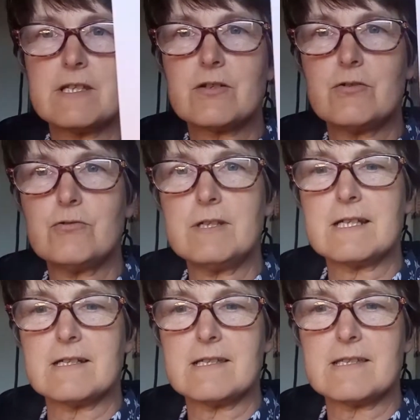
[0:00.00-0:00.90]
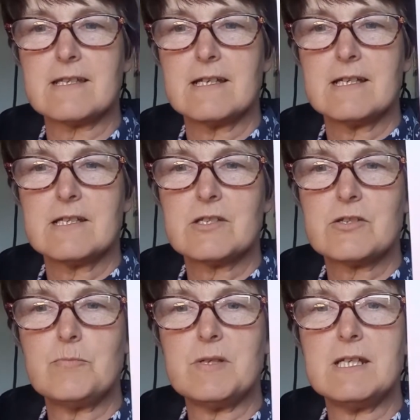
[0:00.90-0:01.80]
is calling us
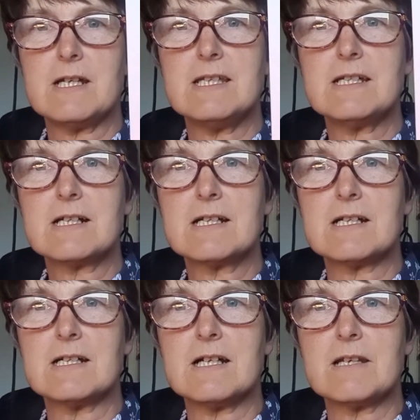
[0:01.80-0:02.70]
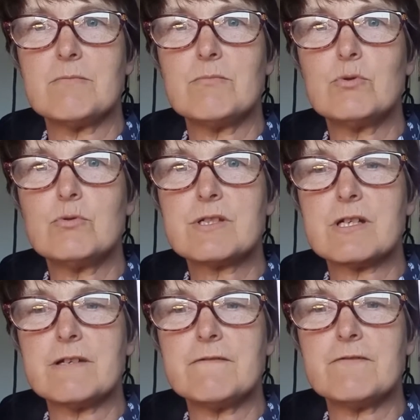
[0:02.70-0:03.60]
to be a younger and more
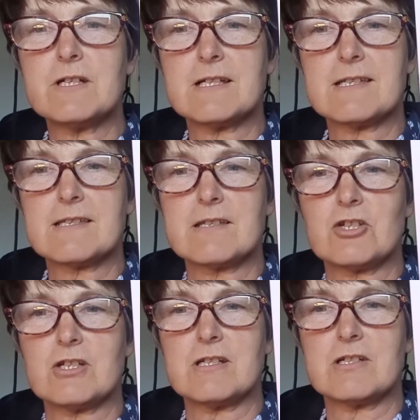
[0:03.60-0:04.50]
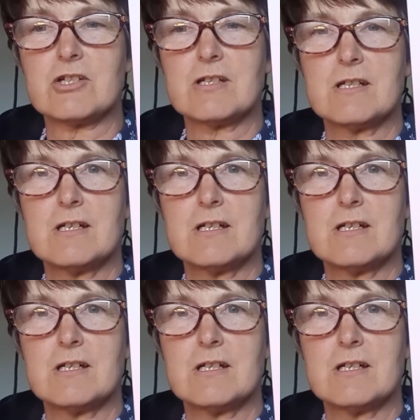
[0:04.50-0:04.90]
diverse church,